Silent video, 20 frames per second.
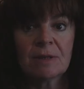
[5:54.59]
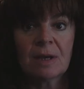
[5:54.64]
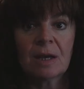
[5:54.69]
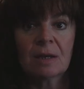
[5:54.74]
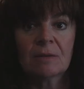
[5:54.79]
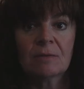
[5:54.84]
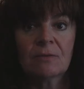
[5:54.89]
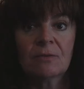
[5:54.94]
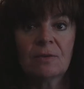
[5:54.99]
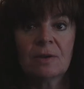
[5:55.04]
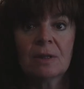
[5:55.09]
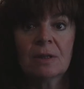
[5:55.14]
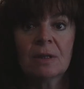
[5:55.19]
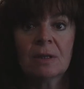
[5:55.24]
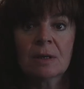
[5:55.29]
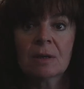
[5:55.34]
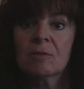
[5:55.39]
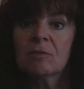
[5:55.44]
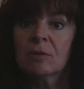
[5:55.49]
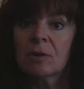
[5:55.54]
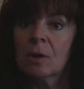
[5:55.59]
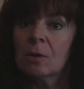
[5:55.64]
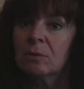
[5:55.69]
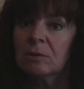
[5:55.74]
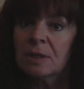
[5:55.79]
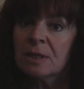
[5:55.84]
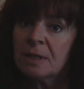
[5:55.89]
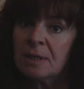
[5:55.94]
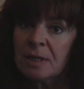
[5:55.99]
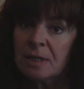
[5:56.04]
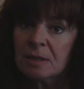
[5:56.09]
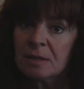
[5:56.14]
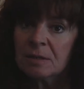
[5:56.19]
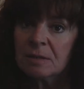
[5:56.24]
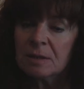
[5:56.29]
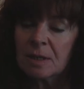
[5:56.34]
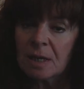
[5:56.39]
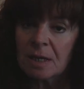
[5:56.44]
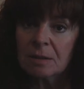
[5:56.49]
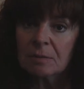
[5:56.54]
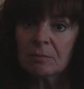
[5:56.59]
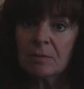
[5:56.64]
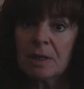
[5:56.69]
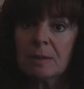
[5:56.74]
that feeling of loneliness that